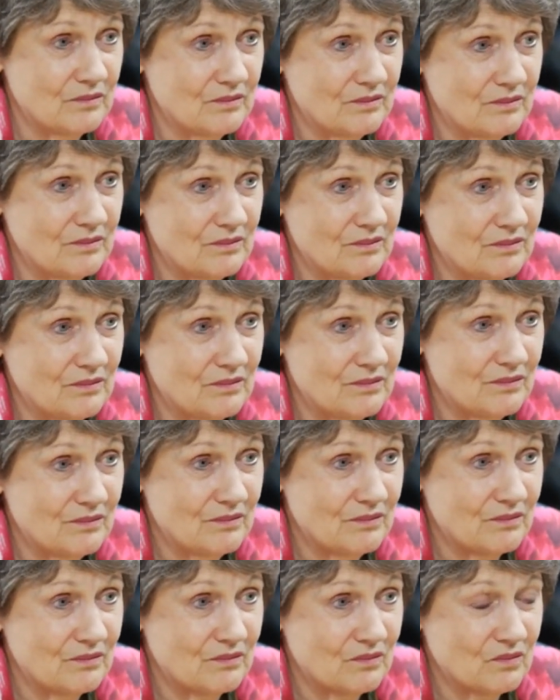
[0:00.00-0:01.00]
Your
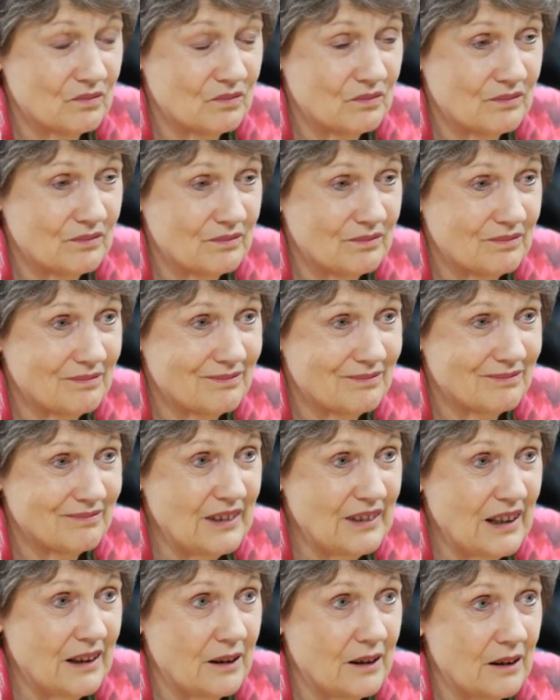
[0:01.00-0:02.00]
advice for other women? I
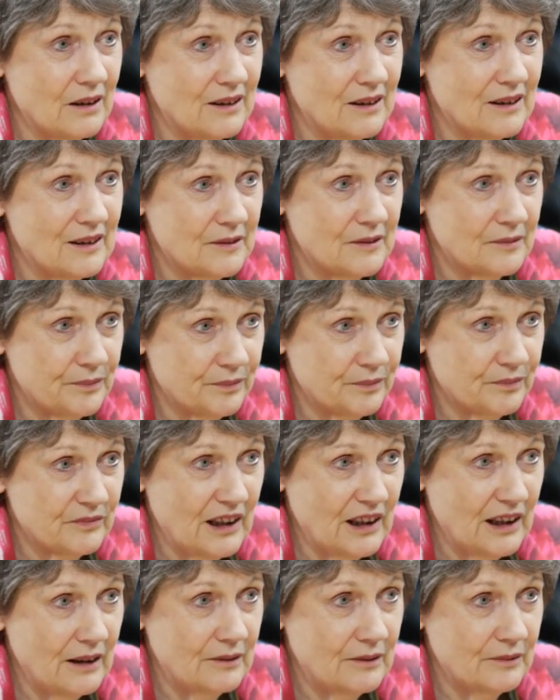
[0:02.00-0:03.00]
mean, what things have
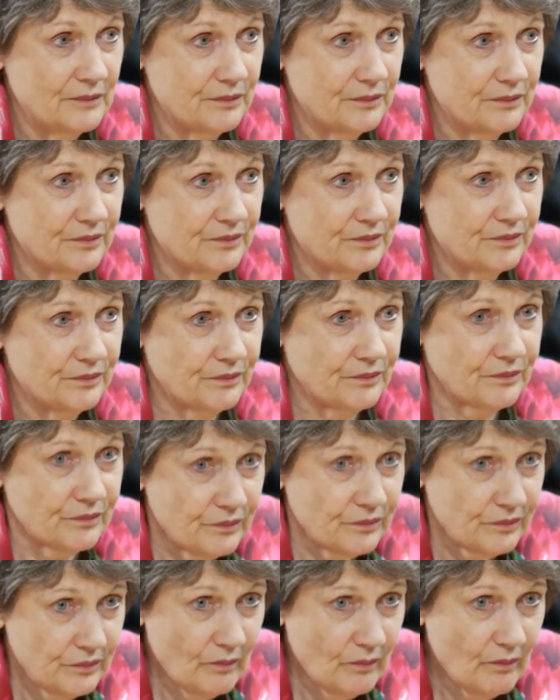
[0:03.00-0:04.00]
worked for you and
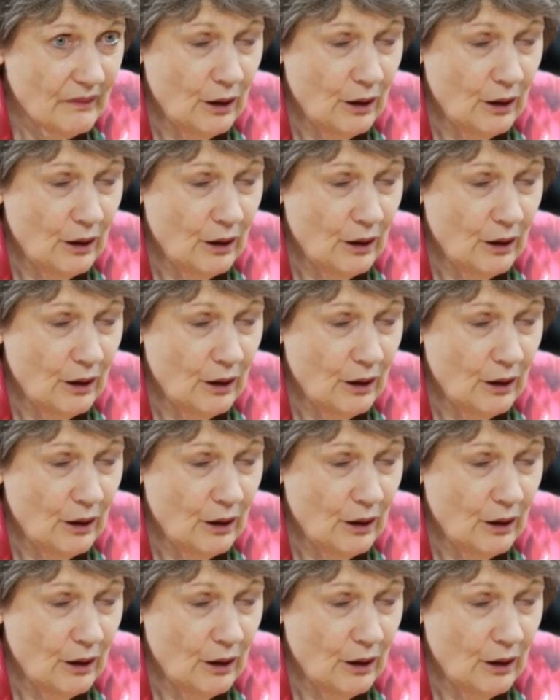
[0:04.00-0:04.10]
uh,